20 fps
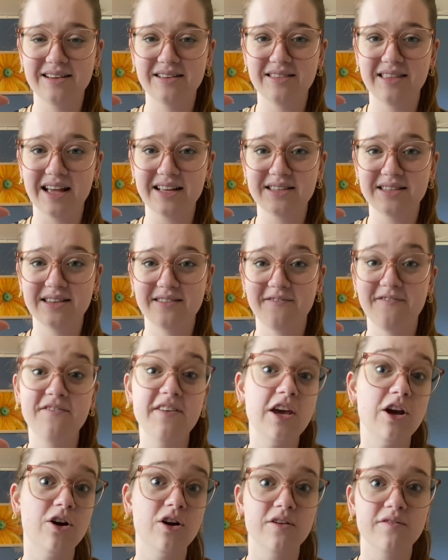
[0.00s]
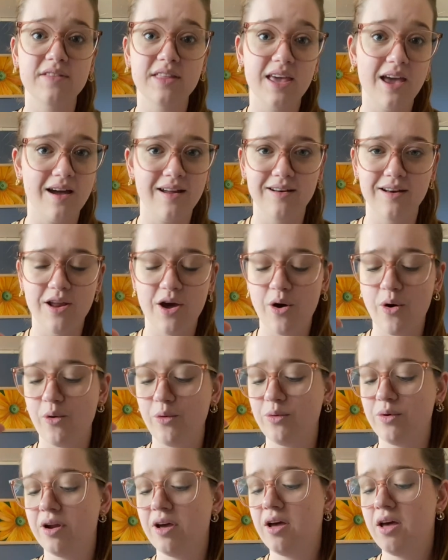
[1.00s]
that fear of the
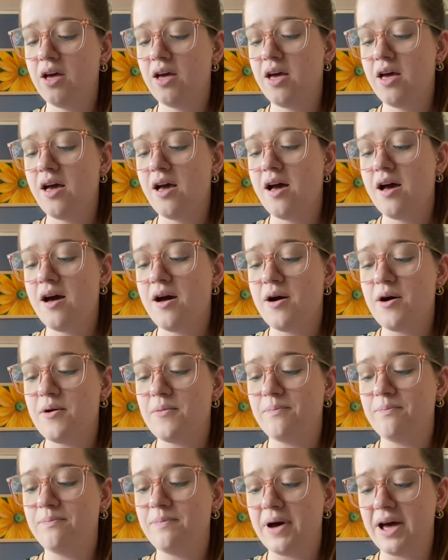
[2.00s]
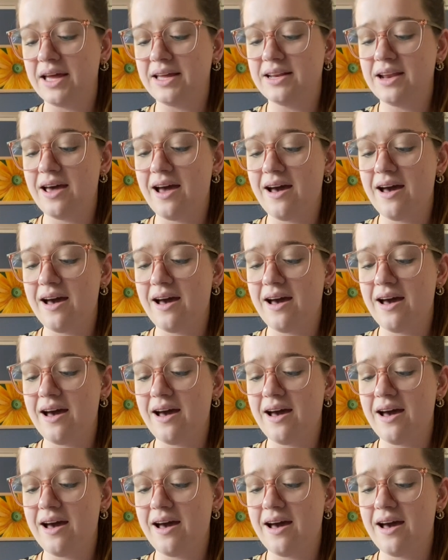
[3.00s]
unknown. But